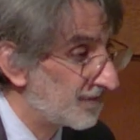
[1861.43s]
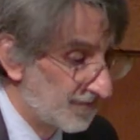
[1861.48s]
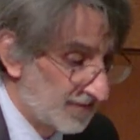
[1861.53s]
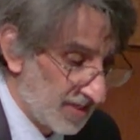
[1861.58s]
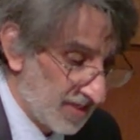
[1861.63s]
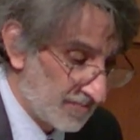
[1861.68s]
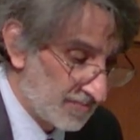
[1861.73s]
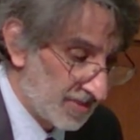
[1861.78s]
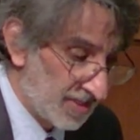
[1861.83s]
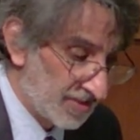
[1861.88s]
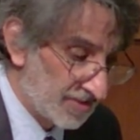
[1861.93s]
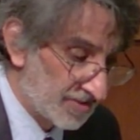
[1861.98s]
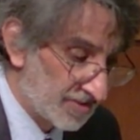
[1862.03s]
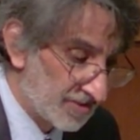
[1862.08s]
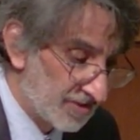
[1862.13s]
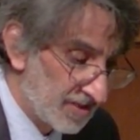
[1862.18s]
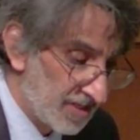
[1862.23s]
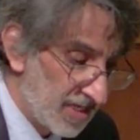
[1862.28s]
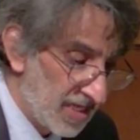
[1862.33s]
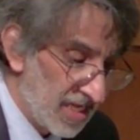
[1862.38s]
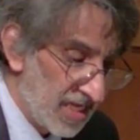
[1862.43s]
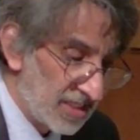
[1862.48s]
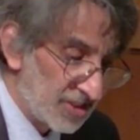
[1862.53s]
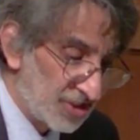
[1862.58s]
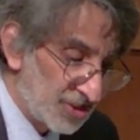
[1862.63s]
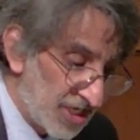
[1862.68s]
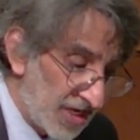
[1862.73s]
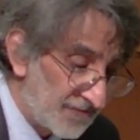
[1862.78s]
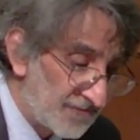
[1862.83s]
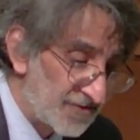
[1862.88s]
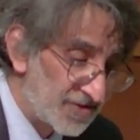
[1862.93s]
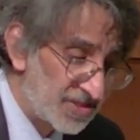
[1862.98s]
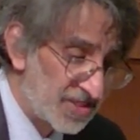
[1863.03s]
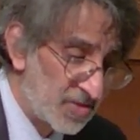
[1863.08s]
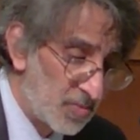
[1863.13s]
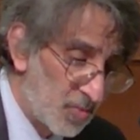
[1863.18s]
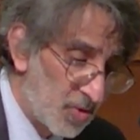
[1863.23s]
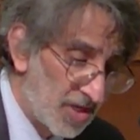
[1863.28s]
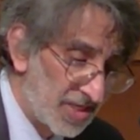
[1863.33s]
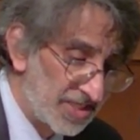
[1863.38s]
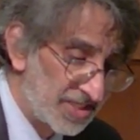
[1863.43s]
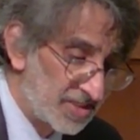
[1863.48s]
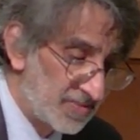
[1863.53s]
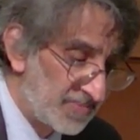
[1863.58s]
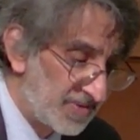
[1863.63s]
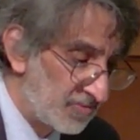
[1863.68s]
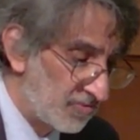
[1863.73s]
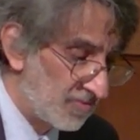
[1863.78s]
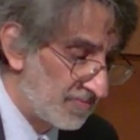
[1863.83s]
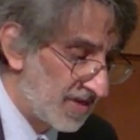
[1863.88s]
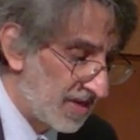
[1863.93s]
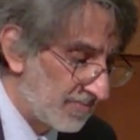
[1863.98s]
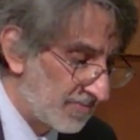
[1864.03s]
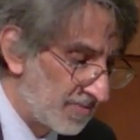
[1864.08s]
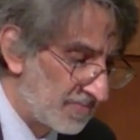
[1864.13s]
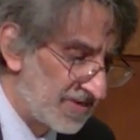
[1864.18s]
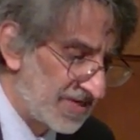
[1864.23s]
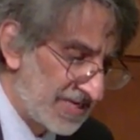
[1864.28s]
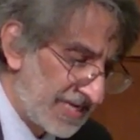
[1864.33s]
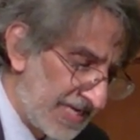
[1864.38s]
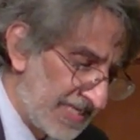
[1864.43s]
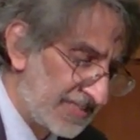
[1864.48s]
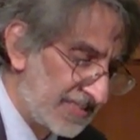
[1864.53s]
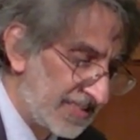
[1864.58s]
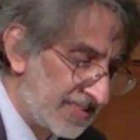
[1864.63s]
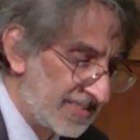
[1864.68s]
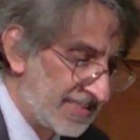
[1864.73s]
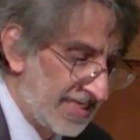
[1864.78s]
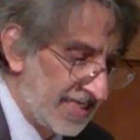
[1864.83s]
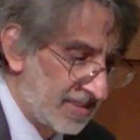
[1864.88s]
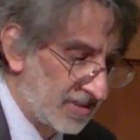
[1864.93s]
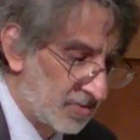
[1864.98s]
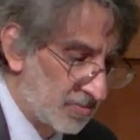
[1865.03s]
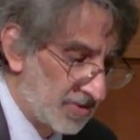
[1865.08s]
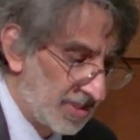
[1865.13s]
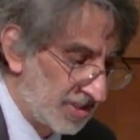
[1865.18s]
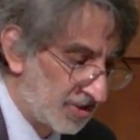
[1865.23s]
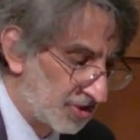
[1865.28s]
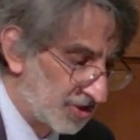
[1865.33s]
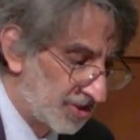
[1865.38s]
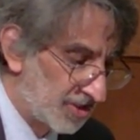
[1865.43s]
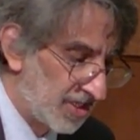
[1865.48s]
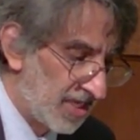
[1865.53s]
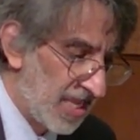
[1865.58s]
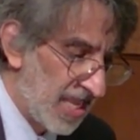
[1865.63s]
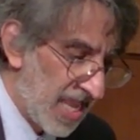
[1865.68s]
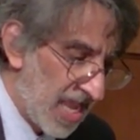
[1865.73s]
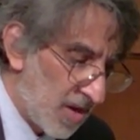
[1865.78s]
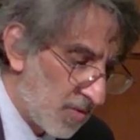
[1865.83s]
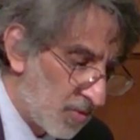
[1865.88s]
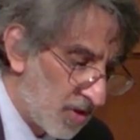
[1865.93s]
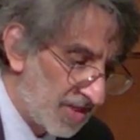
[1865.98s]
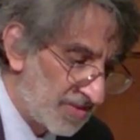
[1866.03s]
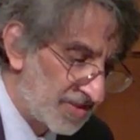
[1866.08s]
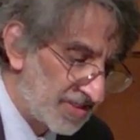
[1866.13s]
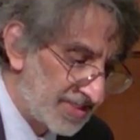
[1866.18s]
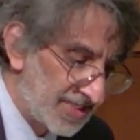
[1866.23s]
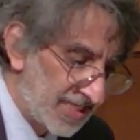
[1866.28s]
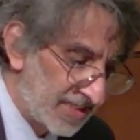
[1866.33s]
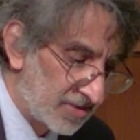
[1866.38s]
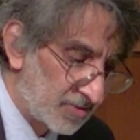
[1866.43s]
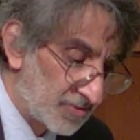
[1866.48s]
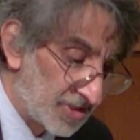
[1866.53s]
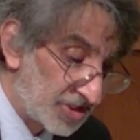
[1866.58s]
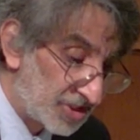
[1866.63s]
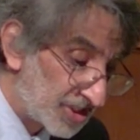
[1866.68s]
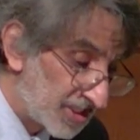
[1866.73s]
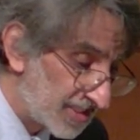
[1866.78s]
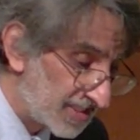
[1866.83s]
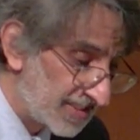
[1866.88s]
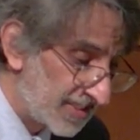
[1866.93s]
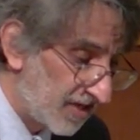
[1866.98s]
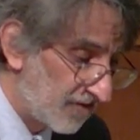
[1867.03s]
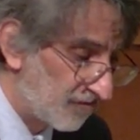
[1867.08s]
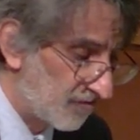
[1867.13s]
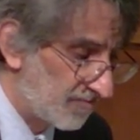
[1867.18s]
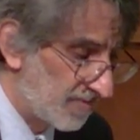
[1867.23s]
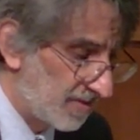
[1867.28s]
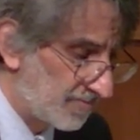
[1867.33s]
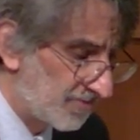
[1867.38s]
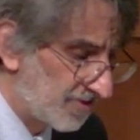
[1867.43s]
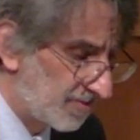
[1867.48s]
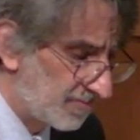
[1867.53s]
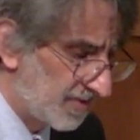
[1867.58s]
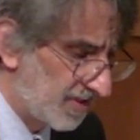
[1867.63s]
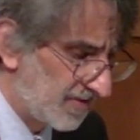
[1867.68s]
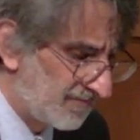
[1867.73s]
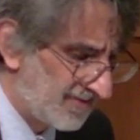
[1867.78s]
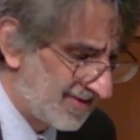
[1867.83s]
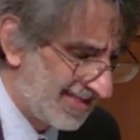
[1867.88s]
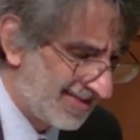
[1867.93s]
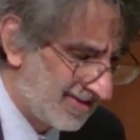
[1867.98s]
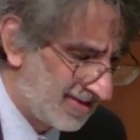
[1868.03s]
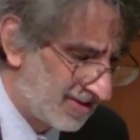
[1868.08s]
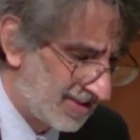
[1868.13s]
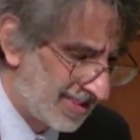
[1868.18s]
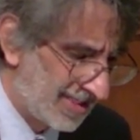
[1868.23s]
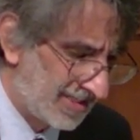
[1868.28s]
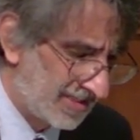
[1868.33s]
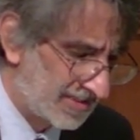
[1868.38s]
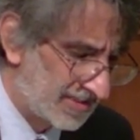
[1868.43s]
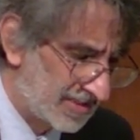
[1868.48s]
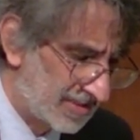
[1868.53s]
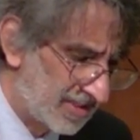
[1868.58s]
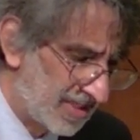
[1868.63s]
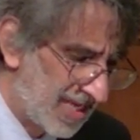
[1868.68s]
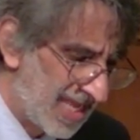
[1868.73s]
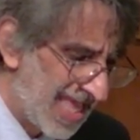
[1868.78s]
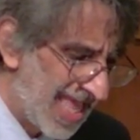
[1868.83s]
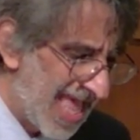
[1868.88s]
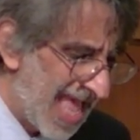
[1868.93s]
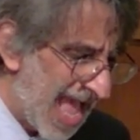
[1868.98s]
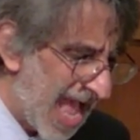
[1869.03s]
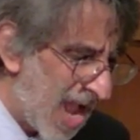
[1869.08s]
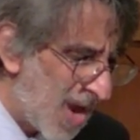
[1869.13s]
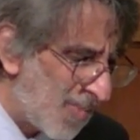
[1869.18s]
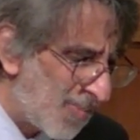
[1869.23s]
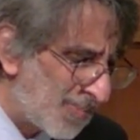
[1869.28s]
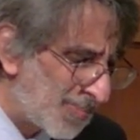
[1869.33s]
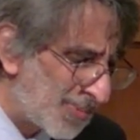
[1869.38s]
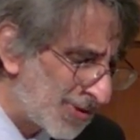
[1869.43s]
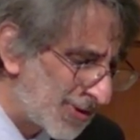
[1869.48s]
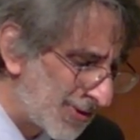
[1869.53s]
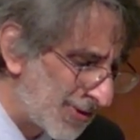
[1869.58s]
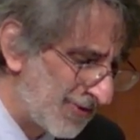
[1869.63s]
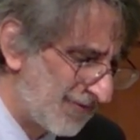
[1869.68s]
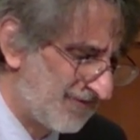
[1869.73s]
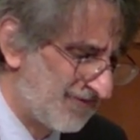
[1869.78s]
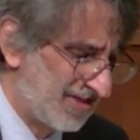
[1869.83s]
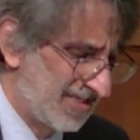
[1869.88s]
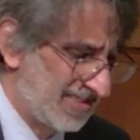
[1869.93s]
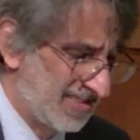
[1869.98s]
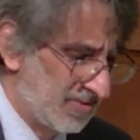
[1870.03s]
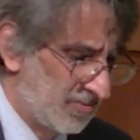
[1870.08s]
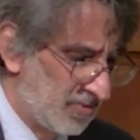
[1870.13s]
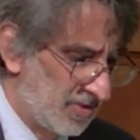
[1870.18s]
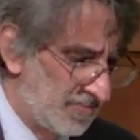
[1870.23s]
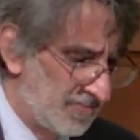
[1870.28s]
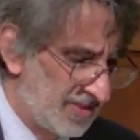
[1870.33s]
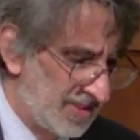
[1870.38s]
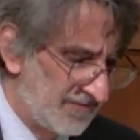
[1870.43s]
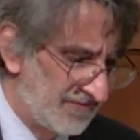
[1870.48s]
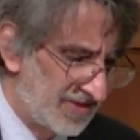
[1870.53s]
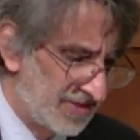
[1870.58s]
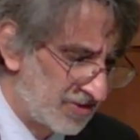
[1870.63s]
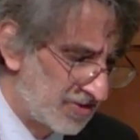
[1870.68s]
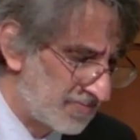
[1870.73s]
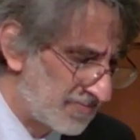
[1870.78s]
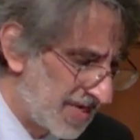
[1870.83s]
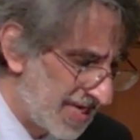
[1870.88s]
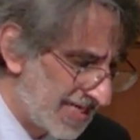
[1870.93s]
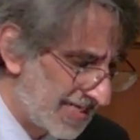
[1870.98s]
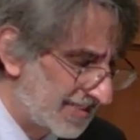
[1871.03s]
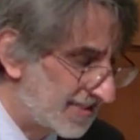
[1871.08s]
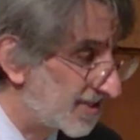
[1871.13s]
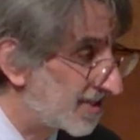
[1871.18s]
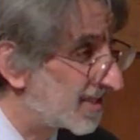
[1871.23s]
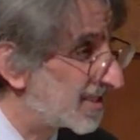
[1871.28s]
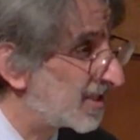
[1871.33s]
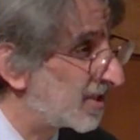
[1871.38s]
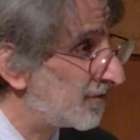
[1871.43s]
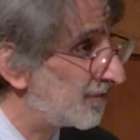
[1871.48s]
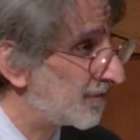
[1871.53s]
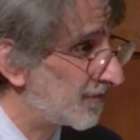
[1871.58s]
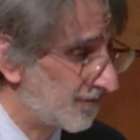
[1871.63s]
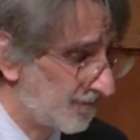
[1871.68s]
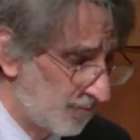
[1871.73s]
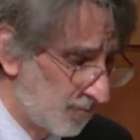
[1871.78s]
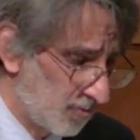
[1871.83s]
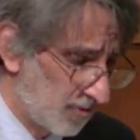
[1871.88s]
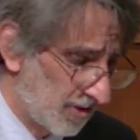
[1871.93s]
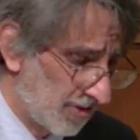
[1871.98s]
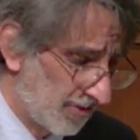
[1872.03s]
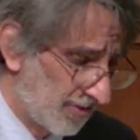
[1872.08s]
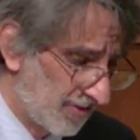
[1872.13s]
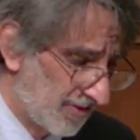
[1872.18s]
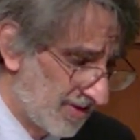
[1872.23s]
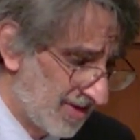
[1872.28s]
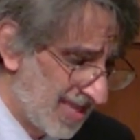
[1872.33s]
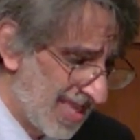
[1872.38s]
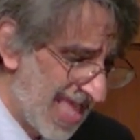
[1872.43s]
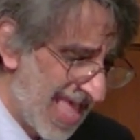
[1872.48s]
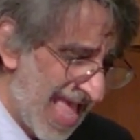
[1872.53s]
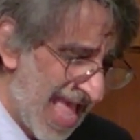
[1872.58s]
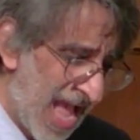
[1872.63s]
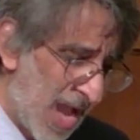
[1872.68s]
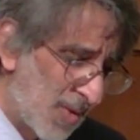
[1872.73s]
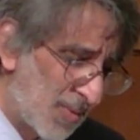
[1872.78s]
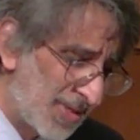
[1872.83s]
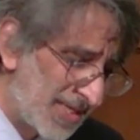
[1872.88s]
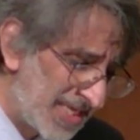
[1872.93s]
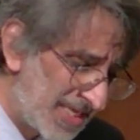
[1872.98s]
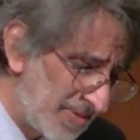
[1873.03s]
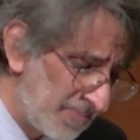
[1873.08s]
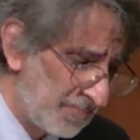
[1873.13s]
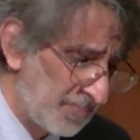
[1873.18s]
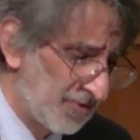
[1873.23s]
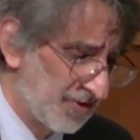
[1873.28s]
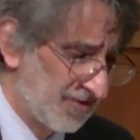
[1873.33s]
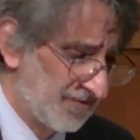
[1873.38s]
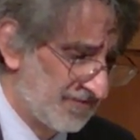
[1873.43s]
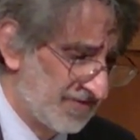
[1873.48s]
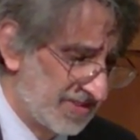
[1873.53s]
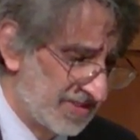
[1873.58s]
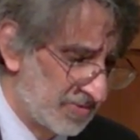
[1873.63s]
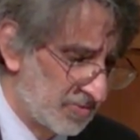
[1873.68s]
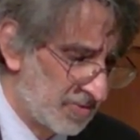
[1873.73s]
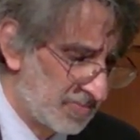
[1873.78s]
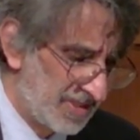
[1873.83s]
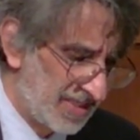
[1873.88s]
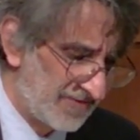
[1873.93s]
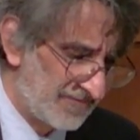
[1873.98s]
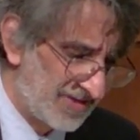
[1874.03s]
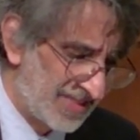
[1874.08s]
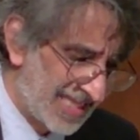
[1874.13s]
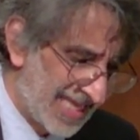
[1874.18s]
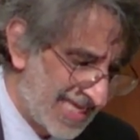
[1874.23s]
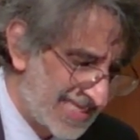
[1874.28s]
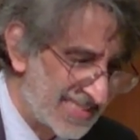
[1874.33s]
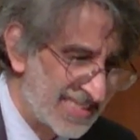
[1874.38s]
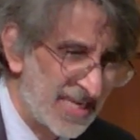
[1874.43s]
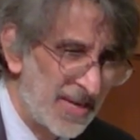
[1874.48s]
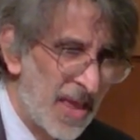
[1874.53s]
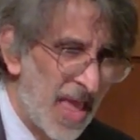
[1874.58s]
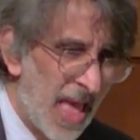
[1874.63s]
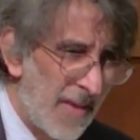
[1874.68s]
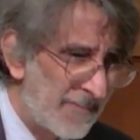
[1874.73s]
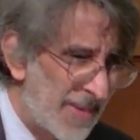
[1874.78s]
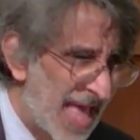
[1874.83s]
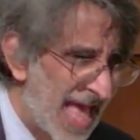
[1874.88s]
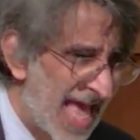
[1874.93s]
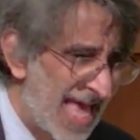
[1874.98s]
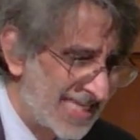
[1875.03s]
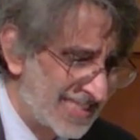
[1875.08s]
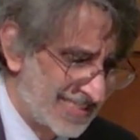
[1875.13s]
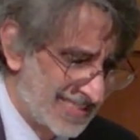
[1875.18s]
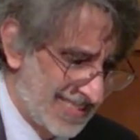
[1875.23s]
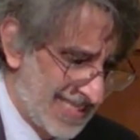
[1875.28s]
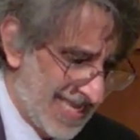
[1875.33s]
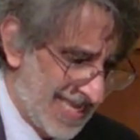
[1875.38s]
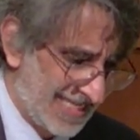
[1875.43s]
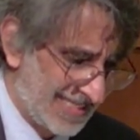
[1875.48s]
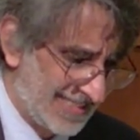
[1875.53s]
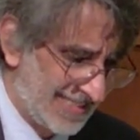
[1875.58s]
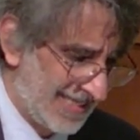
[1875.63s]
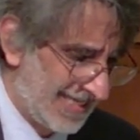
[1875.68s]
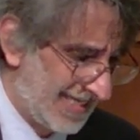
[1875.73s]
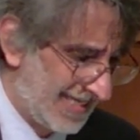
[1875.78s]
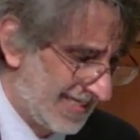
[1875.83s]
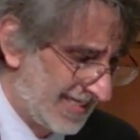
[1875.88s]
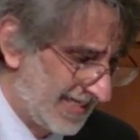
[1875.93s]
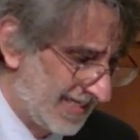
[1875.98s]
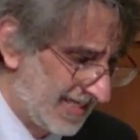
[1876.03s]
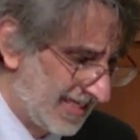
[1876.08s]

for that matter. Jefferson wanted to be remembered because of the Declaration and wanted the Declaration itself remembered above all else. How perfect it would be if he could make it to the Silver Fourth. How imperfect it would be if he lasted past that day.